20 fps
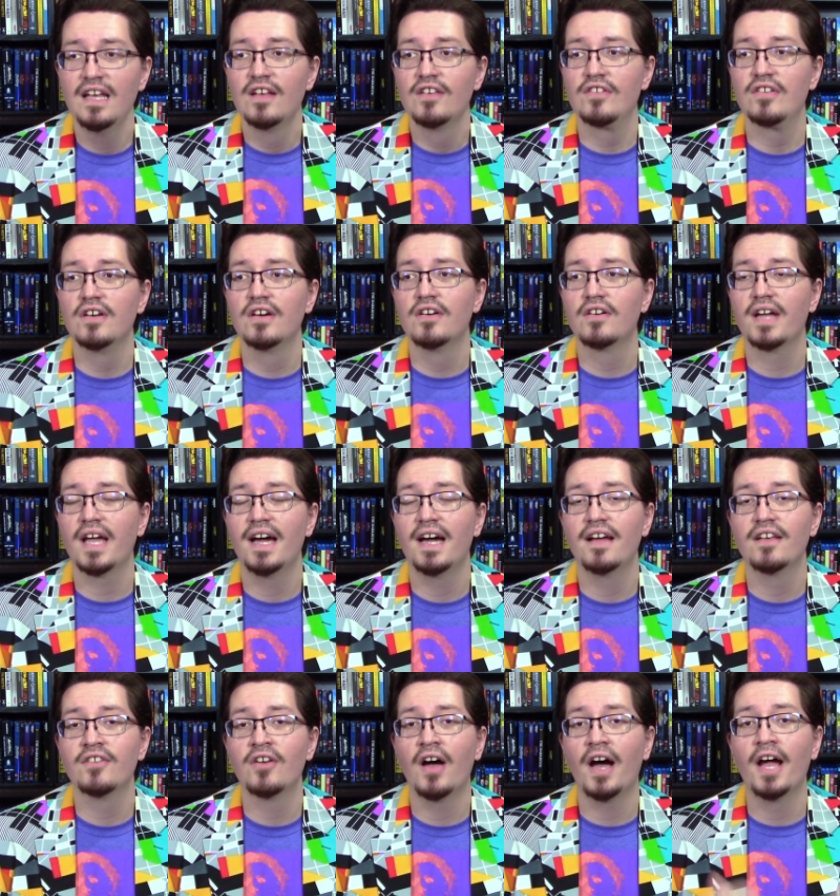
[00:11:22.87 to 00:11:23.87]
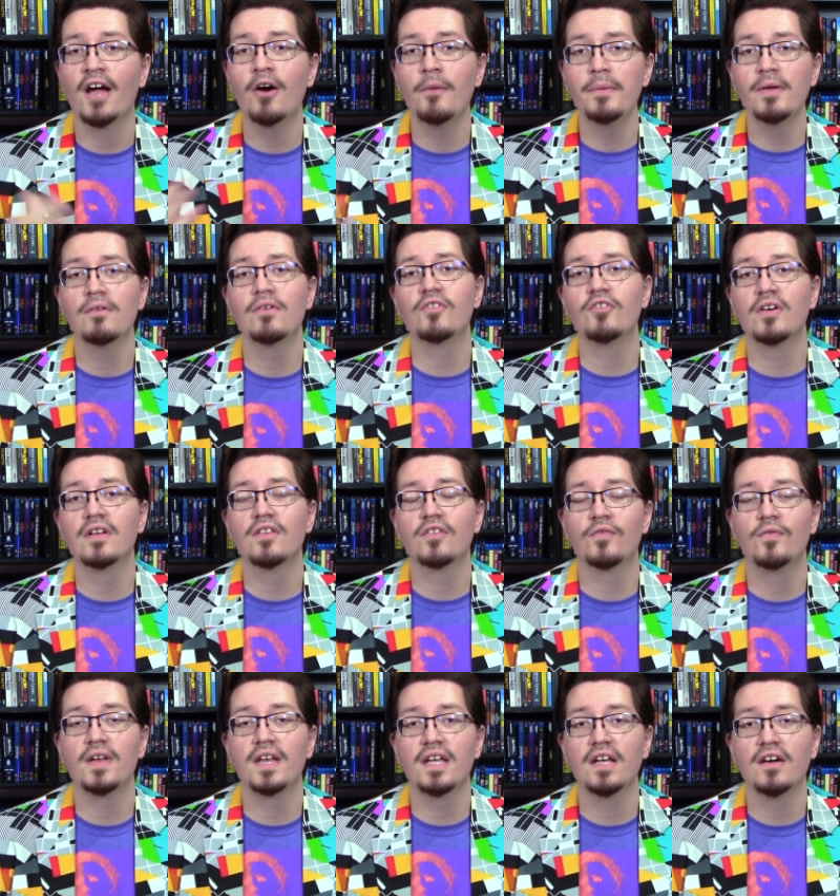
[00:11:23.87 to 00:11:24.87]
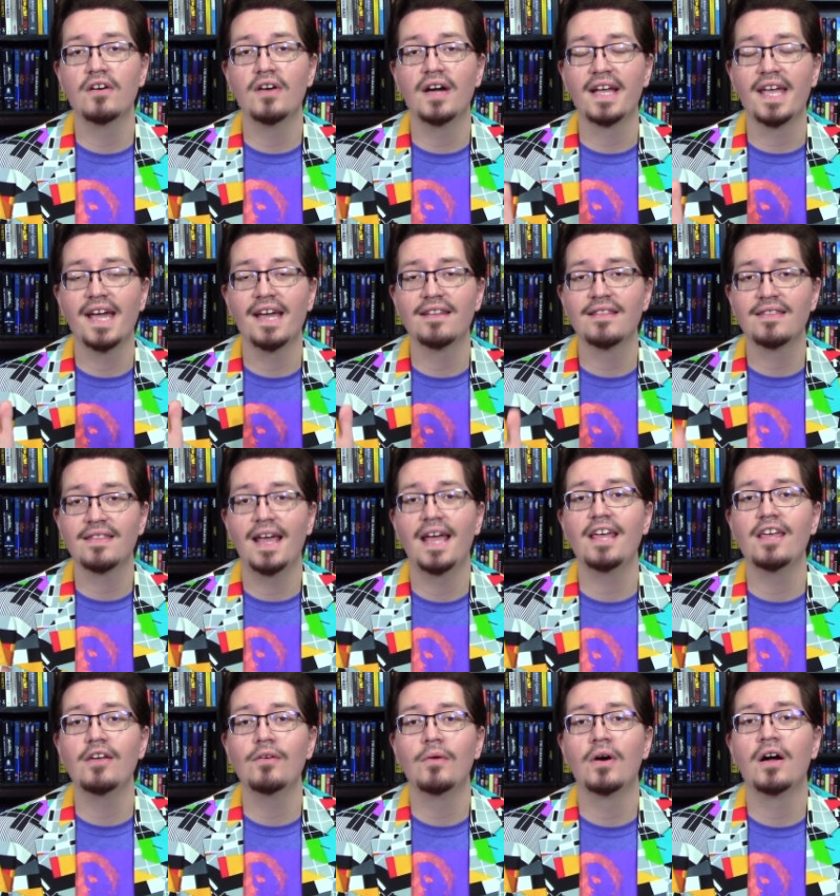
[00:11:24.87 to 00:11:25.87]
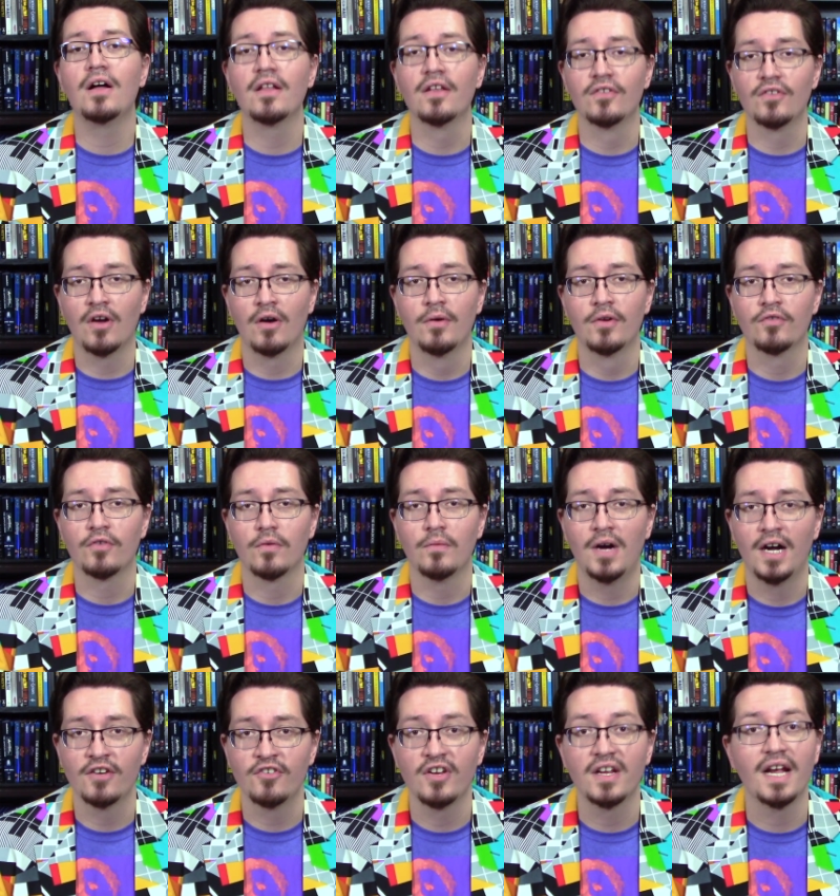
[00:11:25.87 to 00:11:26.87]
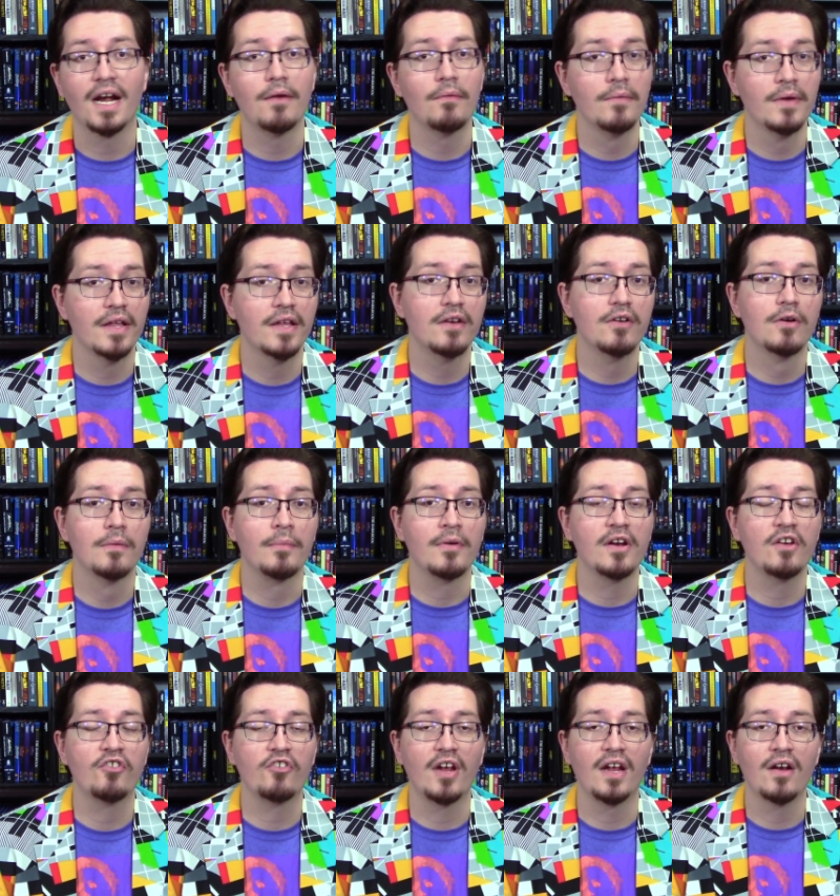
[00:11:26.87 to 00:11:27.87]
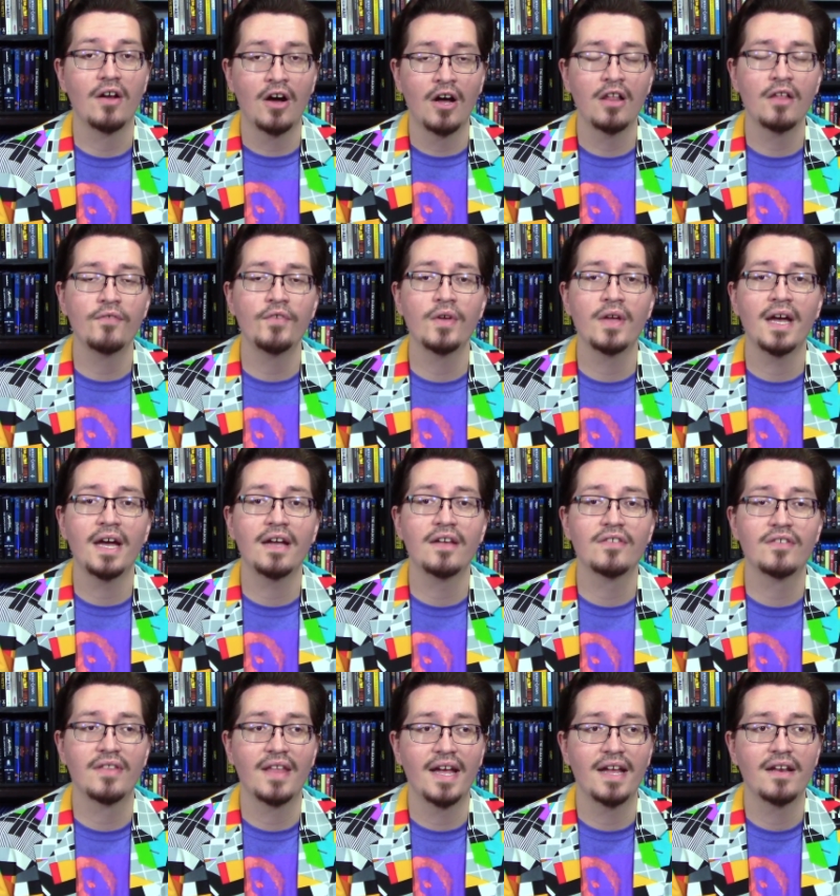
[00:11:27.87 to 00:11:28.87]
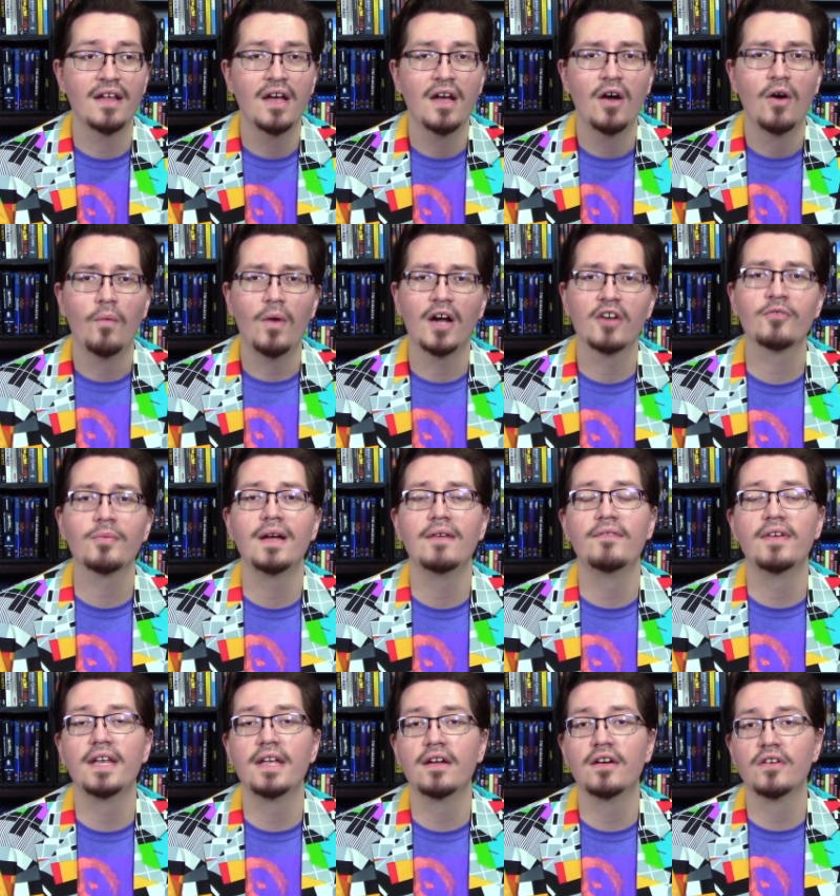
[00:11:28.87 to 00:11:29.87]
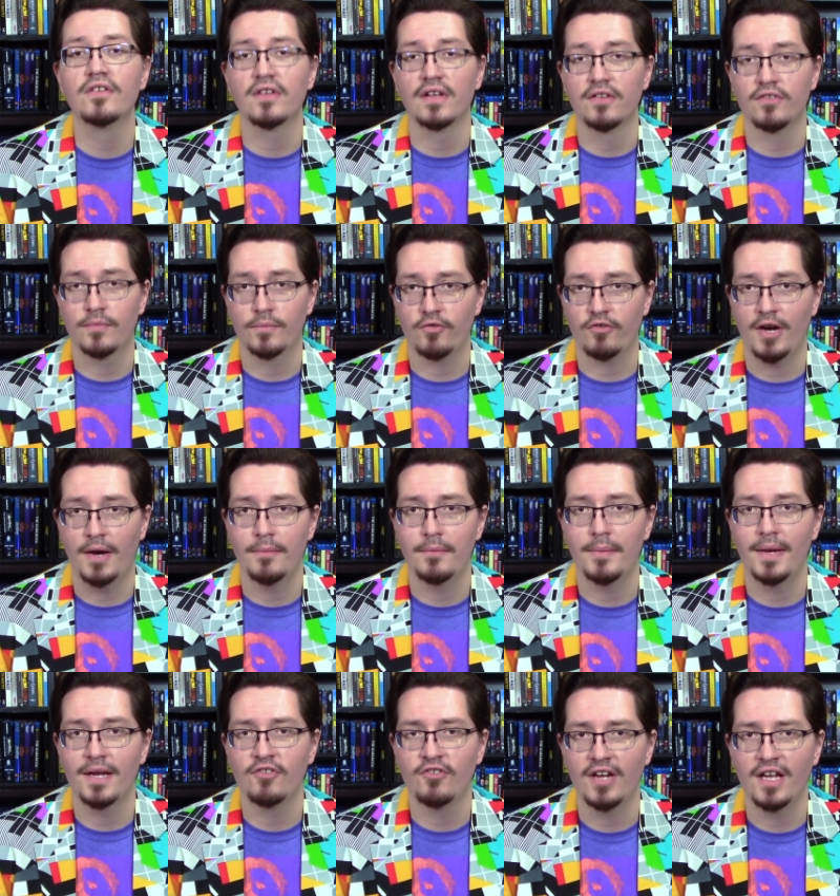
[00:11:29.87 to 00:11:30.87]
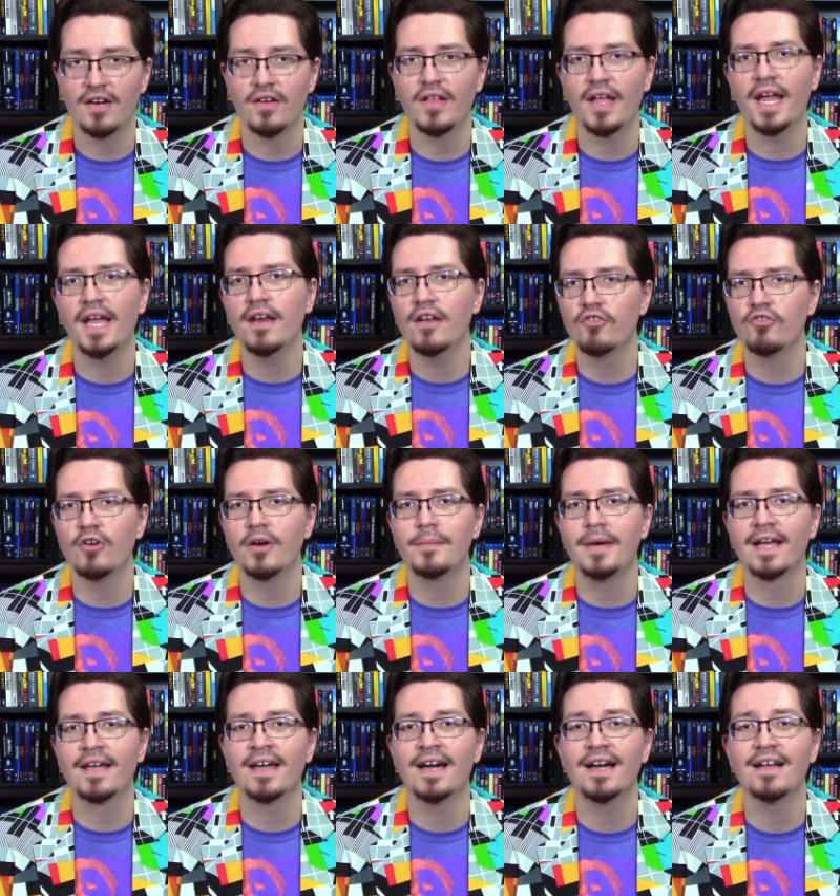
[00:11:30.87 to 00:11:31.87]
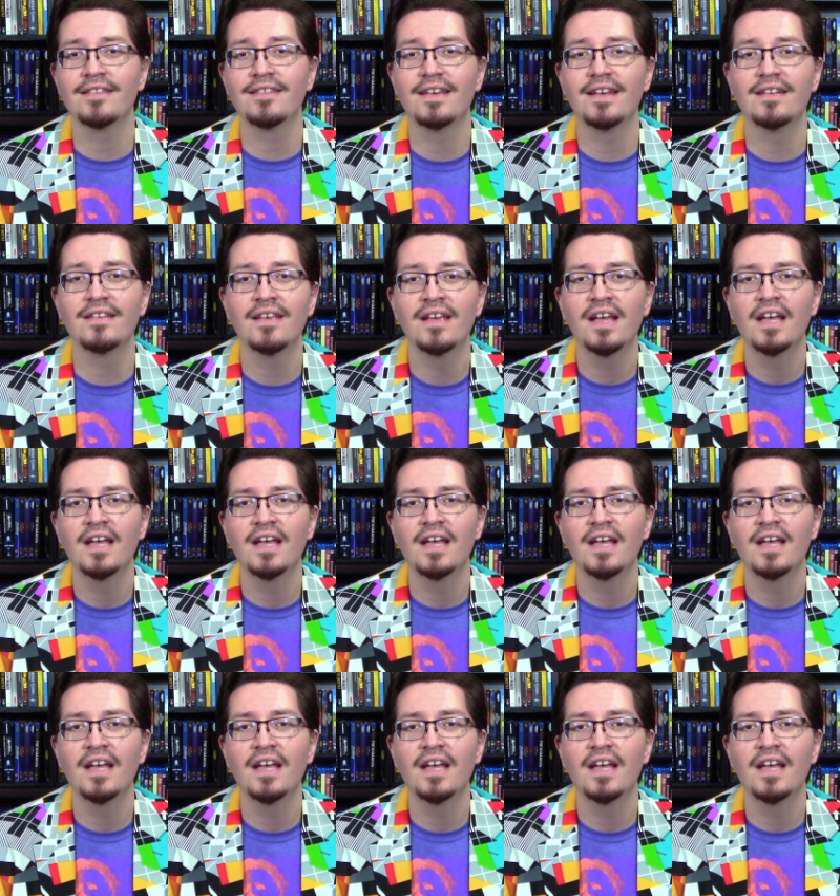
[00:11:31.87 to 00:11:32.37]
So guys, I hope you enjoyed this video. Again, thank you all as always for watching. I really do appreciate all of you guys that watch my videos and subscribe to my channel and enjoy my content.